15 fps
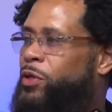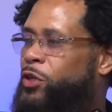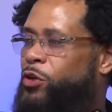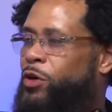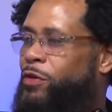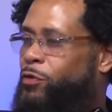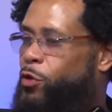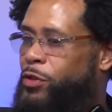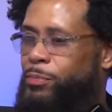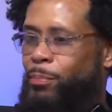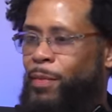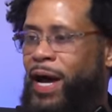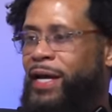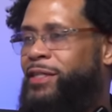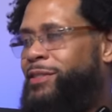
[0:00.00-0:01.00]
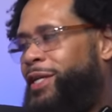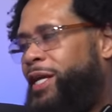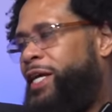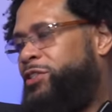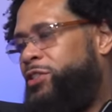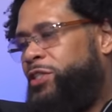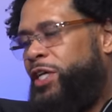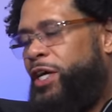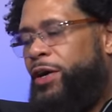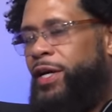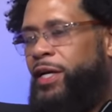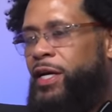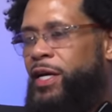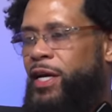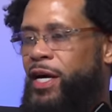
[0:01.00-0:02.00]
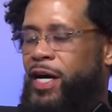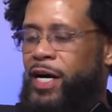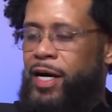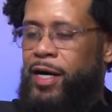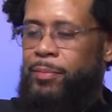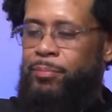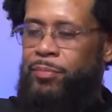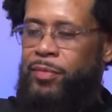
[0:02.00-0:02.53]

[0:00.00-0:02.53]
You know, of course, Mike is legendary. Um,